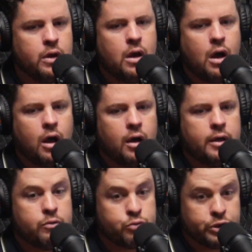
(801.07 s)

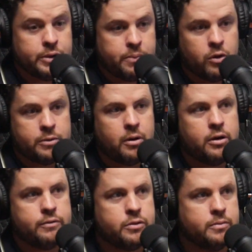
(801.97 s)
a really important
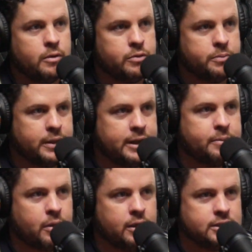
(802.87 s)
part of the planning
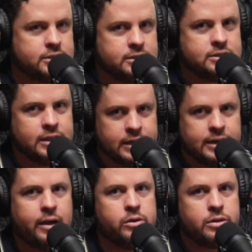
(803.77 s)
process is sitting
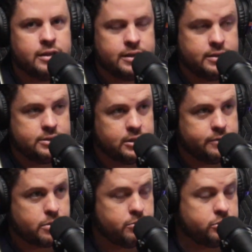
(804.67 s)
down and thinking this stuff
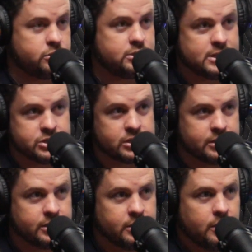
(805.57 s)
through
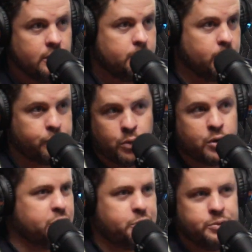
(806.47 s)
strategically before
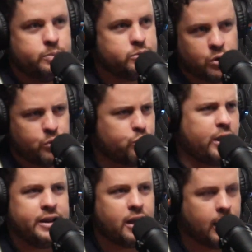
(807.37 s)
you start
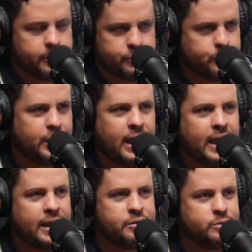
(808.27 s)
writing copy for an
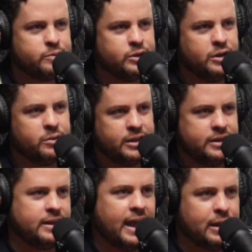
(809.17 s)
ad or, you know, get
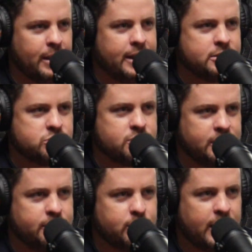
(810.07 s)
into Ad Manager or any of that.